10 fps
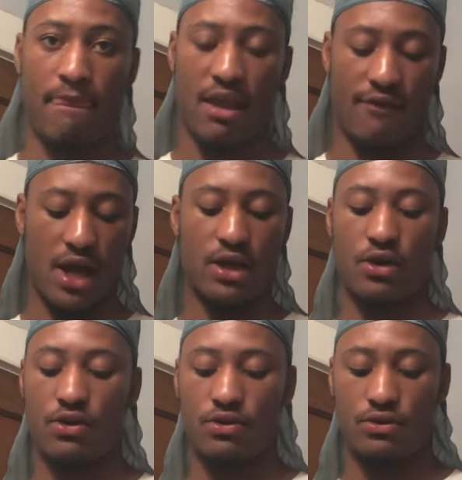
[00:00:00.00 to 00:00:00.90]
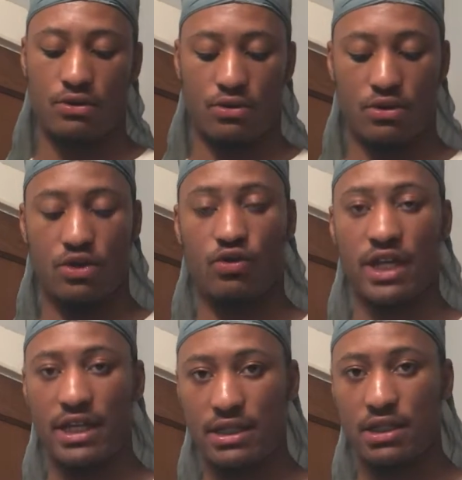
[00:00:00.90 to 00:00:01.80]
if I don't do
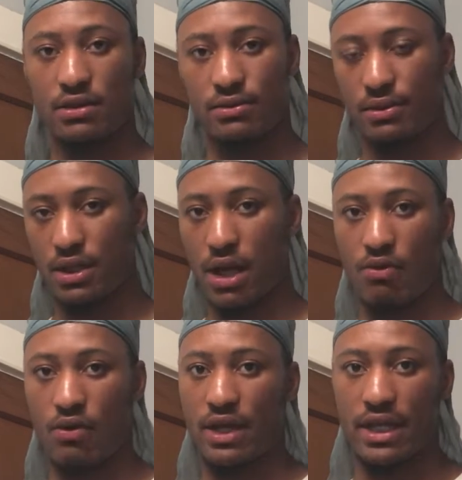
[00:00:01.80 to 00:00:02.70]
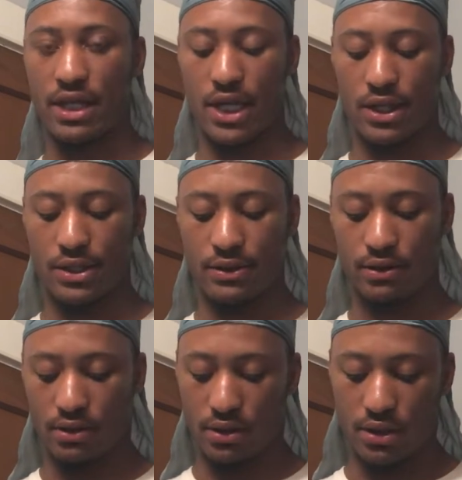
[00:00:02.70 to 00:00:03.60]
this, I won't get there.
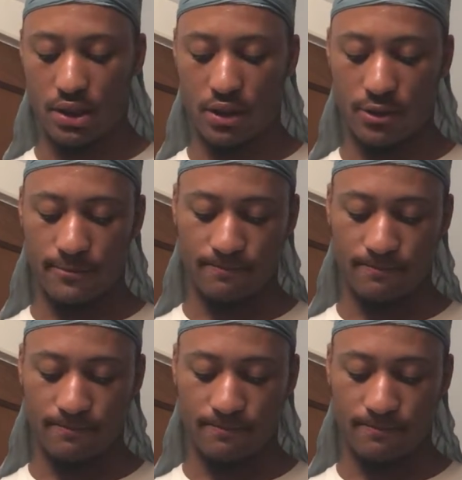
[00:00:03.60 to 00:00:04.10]
So,